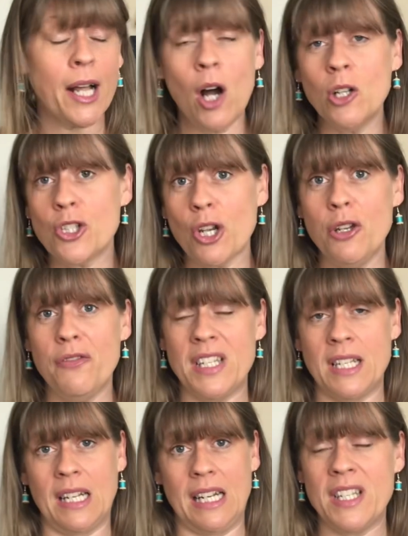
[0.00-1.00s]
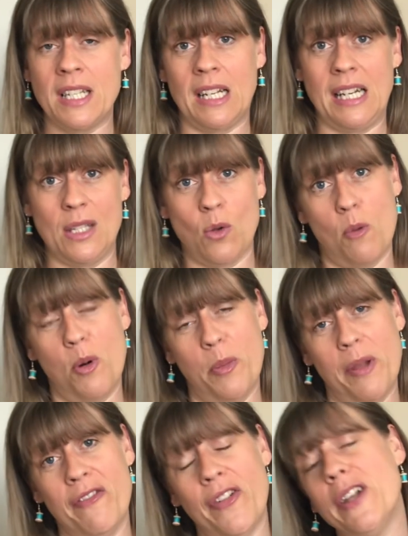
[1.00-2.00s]
can't show you physically, physically, so I'll
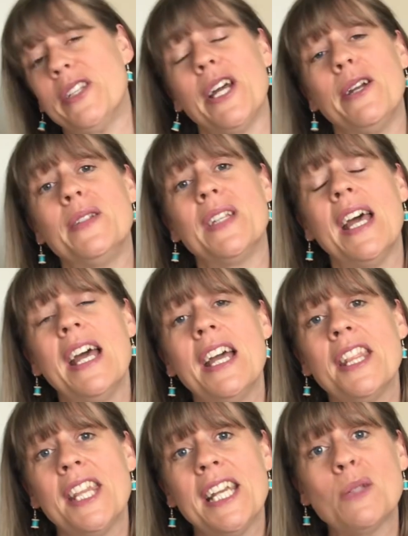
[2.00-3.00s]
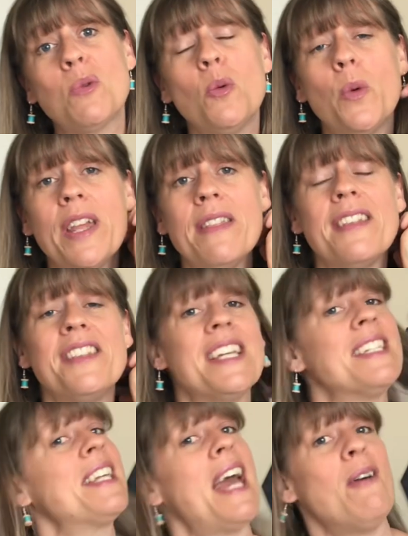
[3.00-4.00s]
pop in photos. These were with
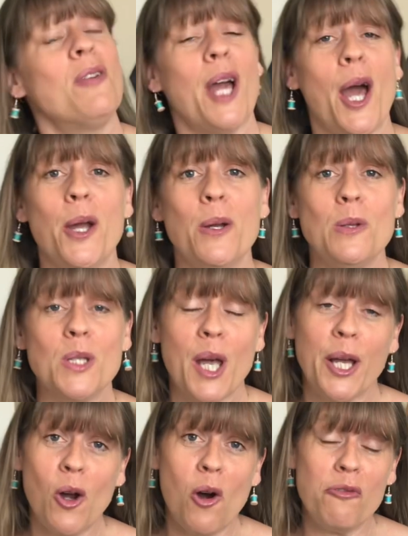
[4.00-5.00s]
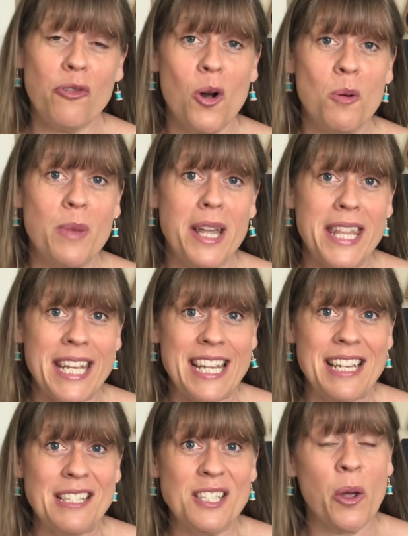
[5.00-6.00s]
discount codes I got from
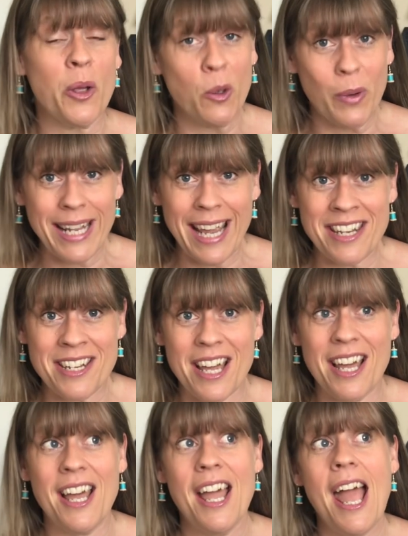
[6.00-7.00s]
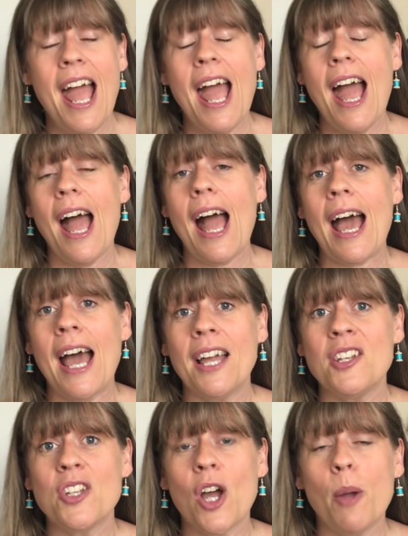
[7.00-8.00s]
the Sewing Weekender
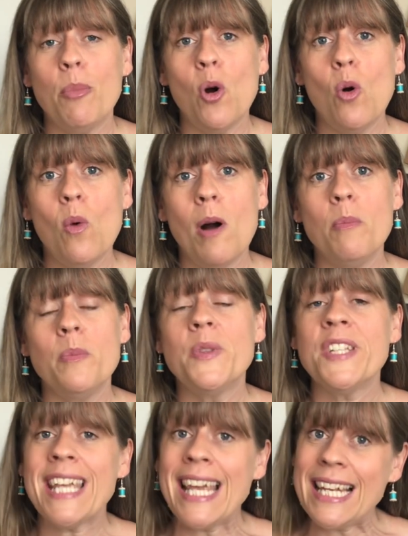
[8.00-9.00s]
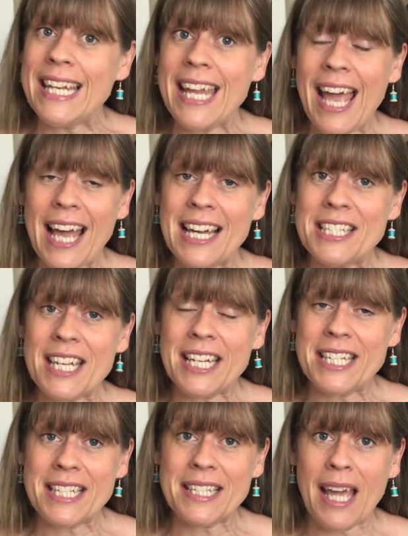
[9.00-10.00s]
and I bought one. Tilly had
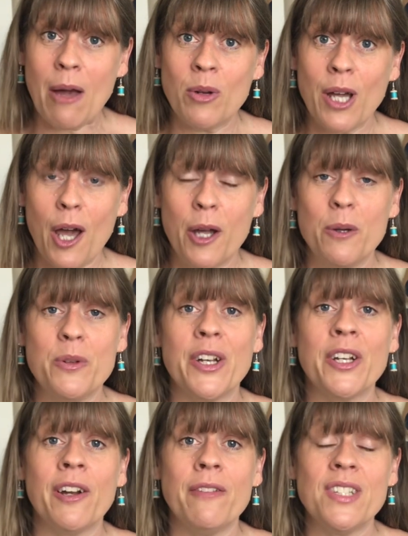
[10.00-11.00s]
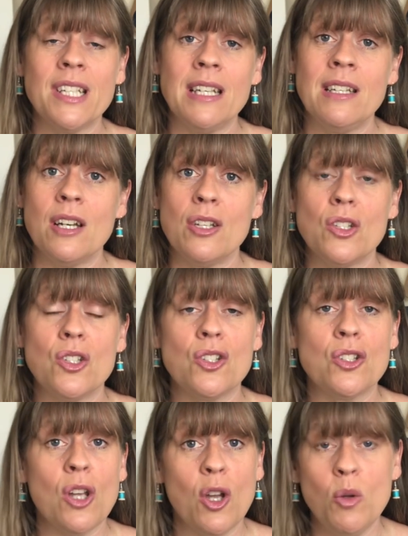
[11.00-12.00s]
a discount code and I've seen
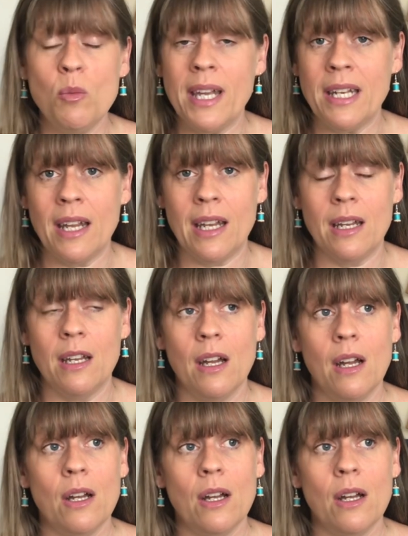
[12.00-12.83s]
so many